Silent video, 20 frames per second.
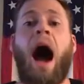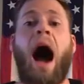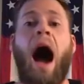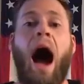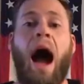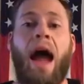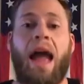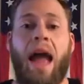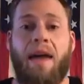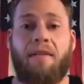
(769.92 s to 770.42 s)

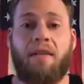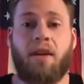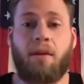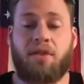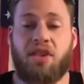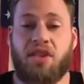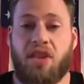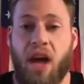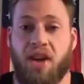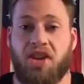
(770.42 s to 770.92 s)
I have an
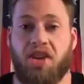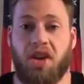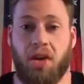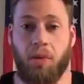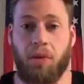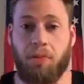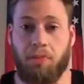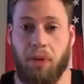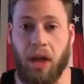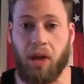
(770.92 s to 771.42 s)
obsession
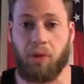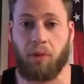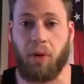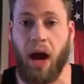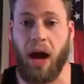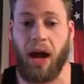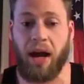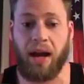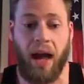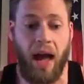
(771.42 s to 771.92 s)
with being
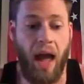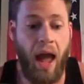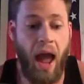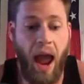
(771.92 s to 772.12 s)
right,